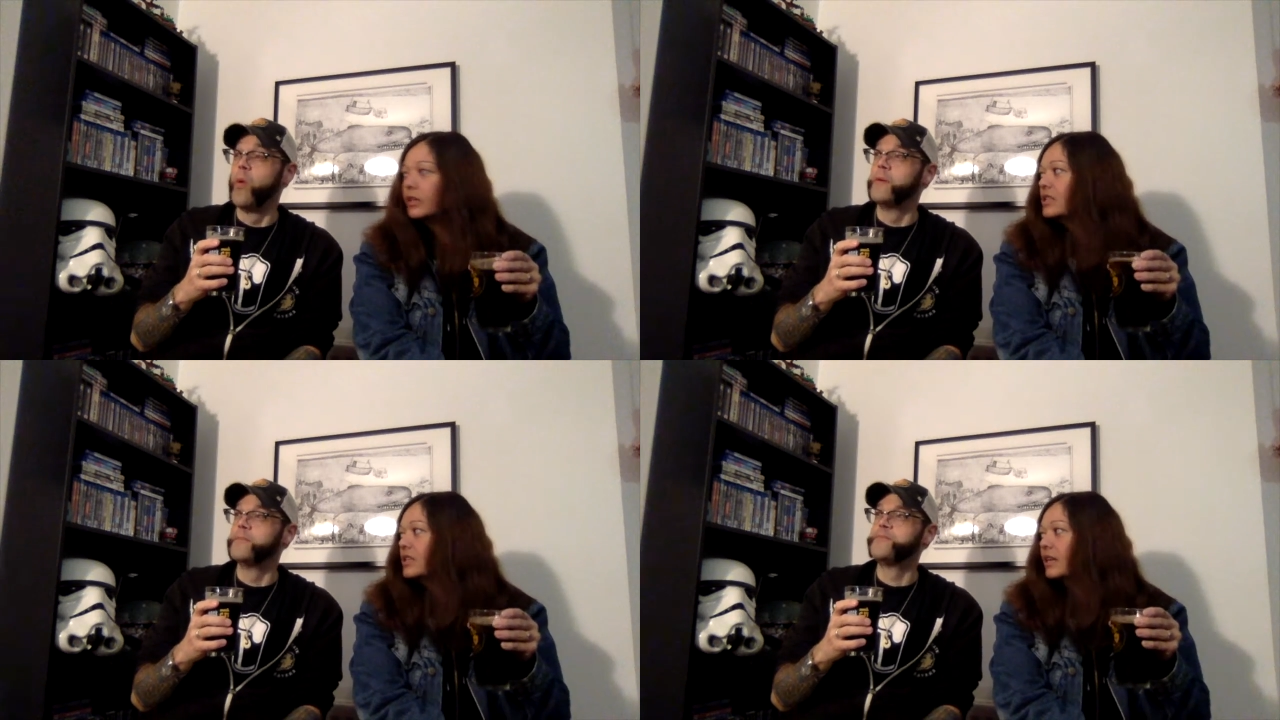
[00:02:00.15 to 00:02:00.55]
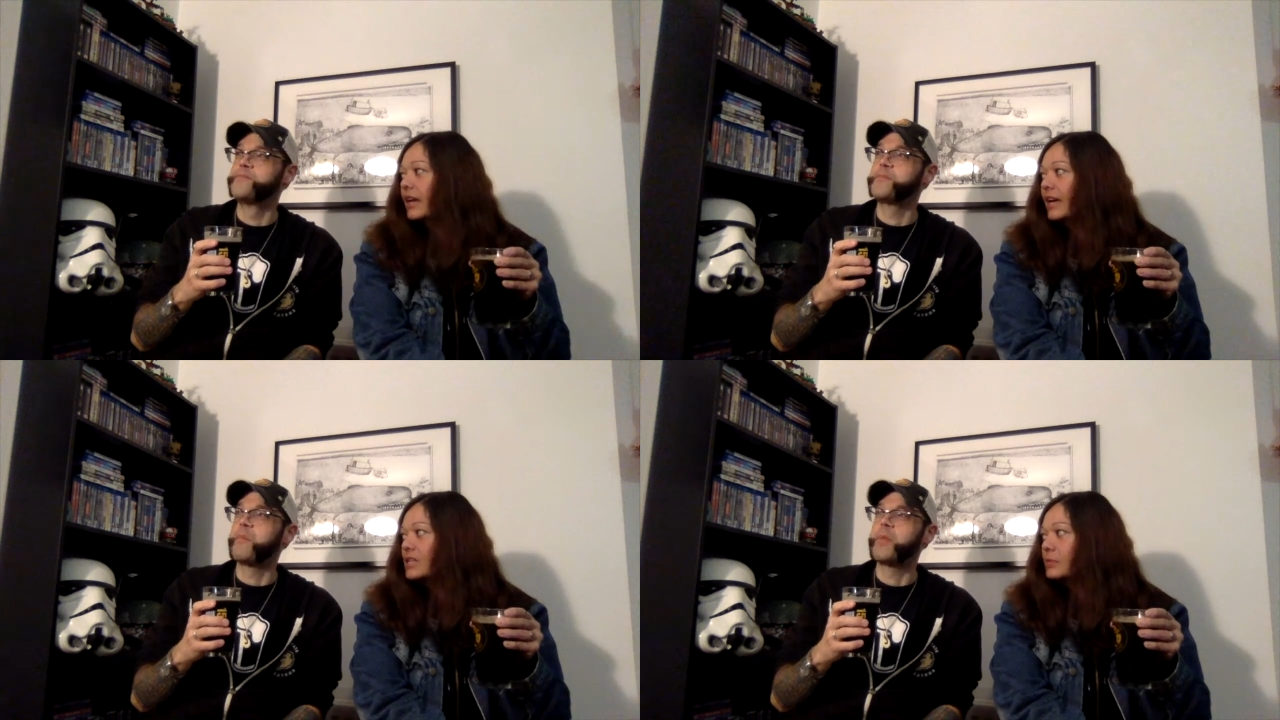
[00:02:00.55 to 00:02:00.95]
Speaker 1: it's a
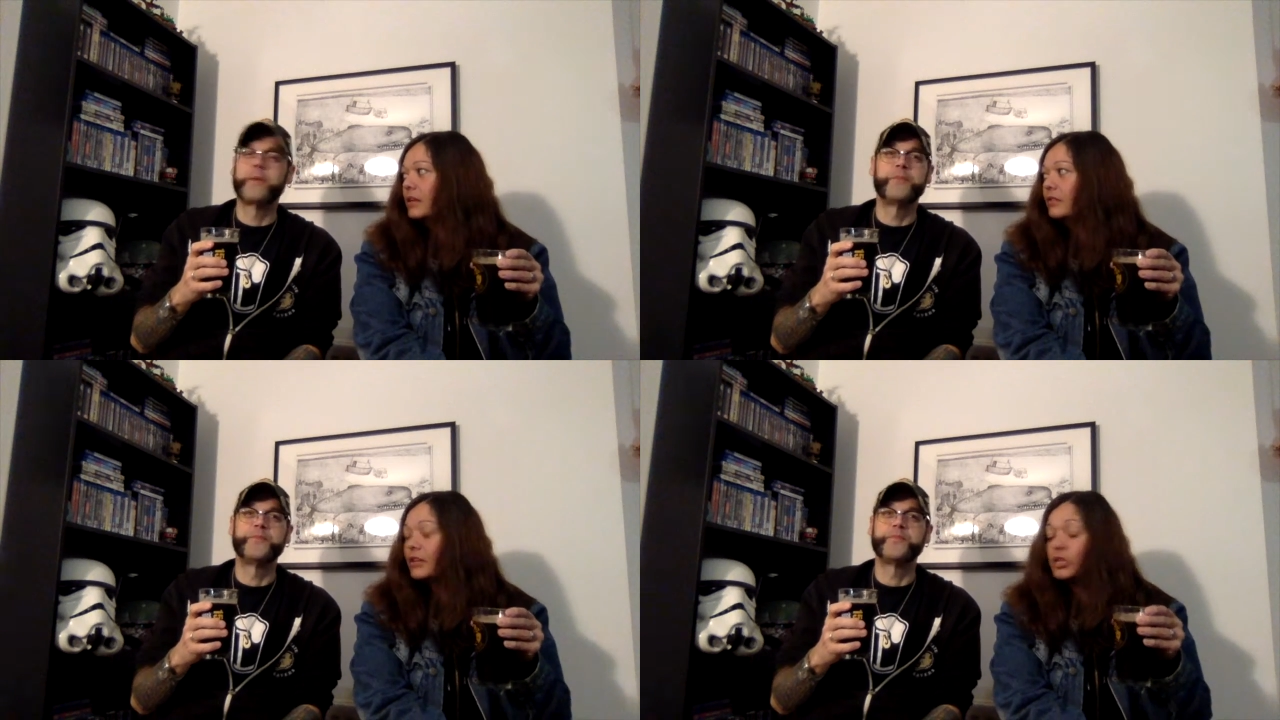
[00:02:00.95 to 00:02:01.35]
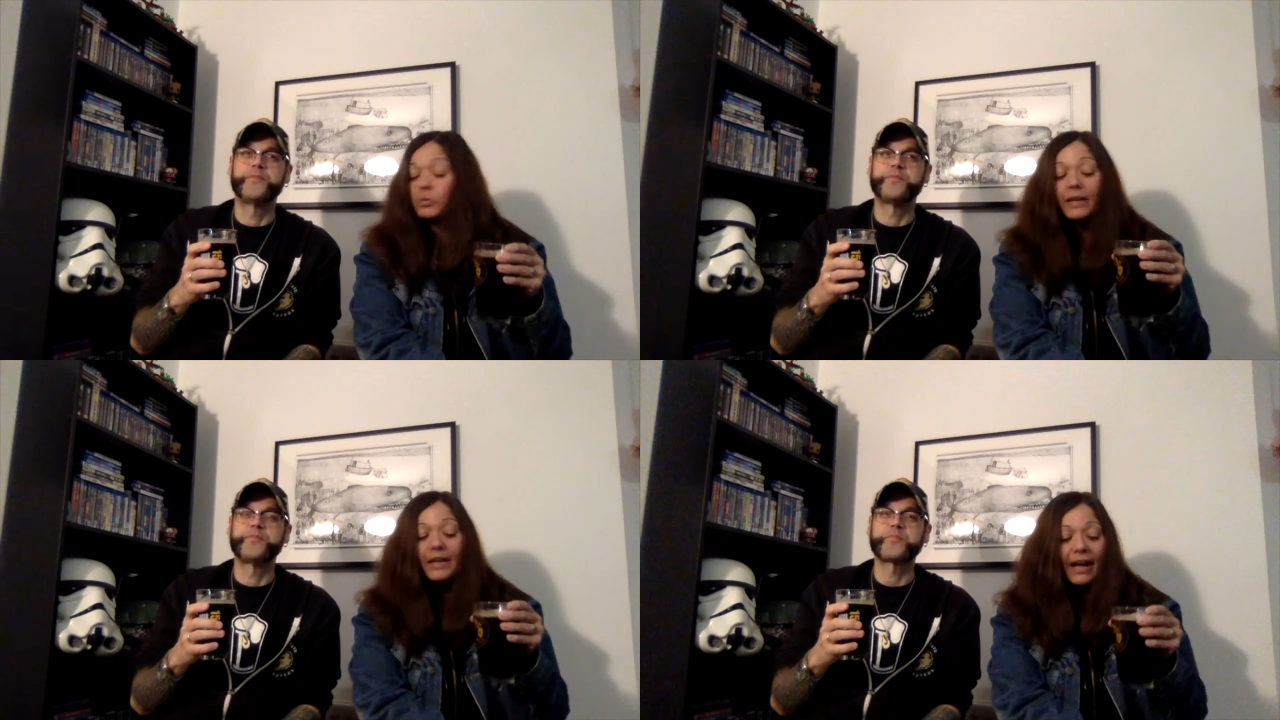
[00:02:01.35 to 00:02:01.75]
nice peat finish,
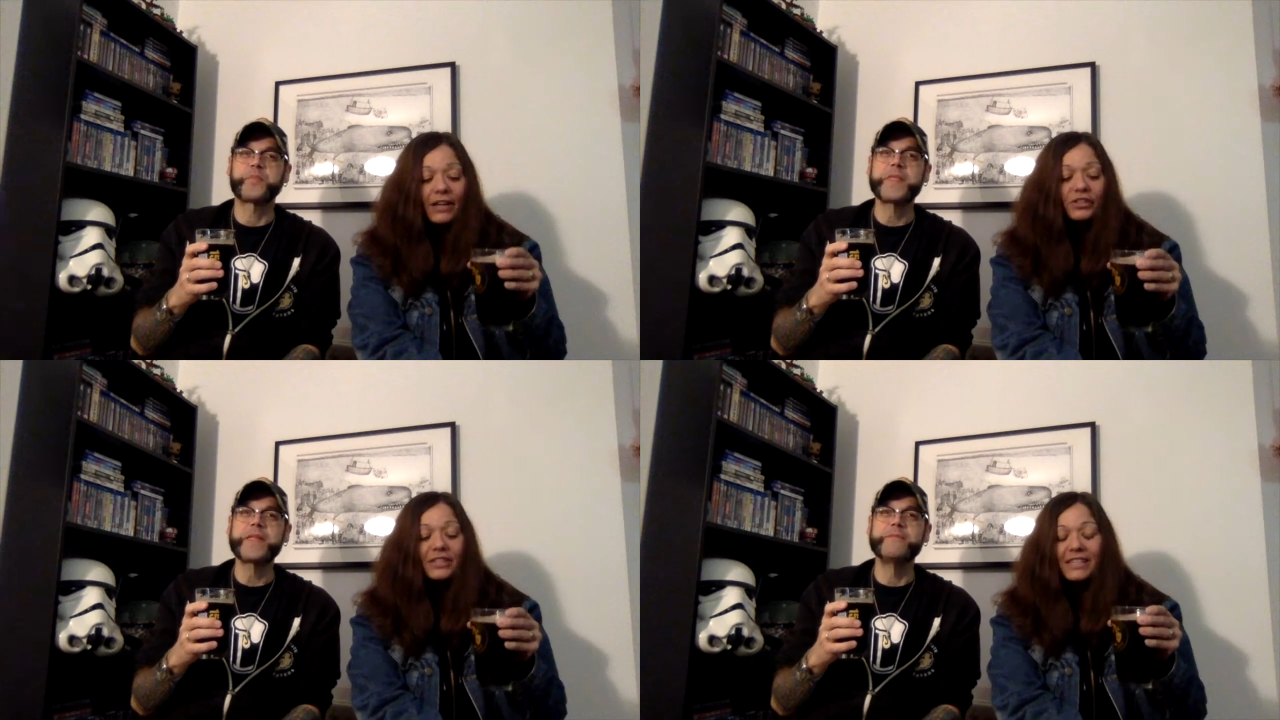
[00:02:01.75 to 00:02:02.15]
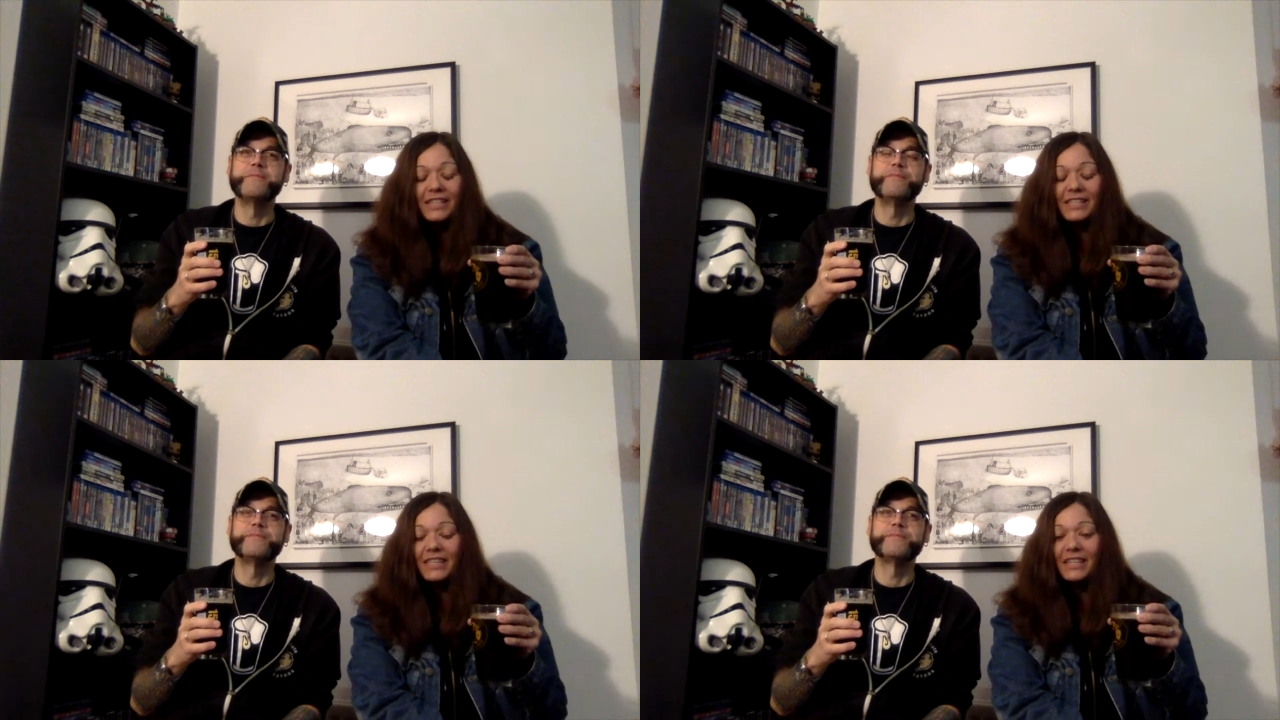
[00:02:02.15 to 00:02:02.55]
but it actually
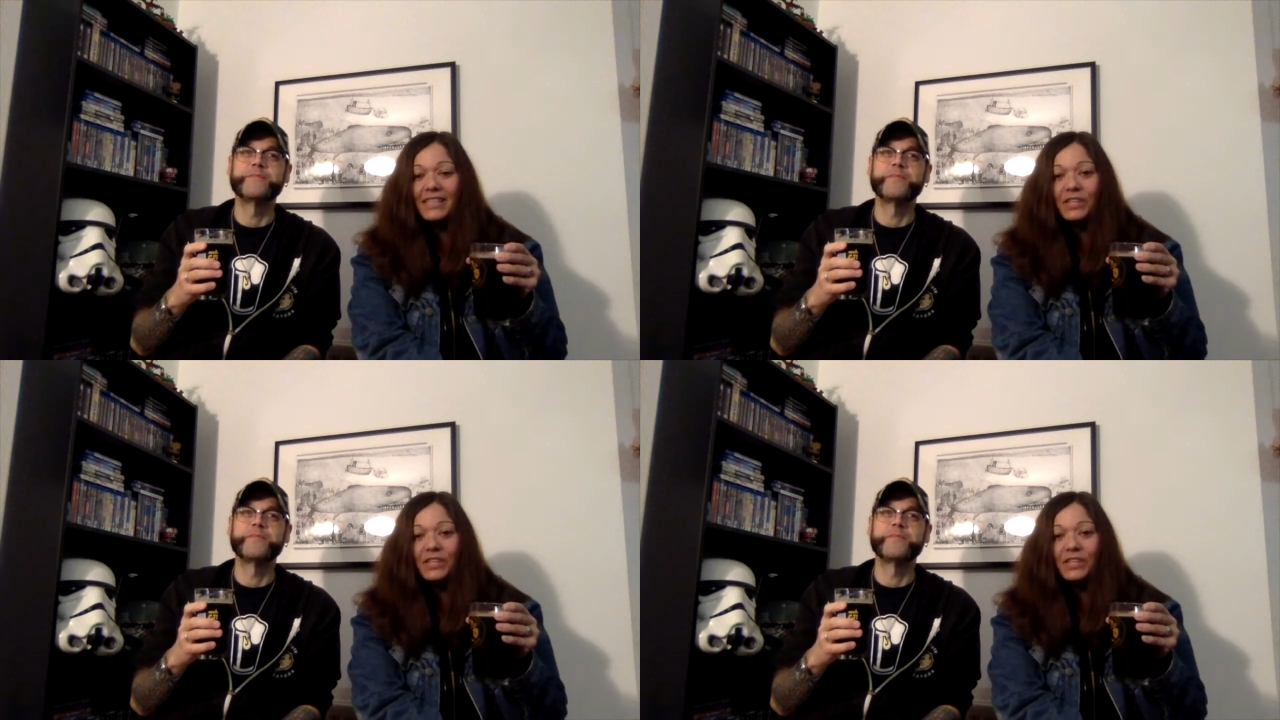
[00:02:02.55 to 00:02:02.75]
does taste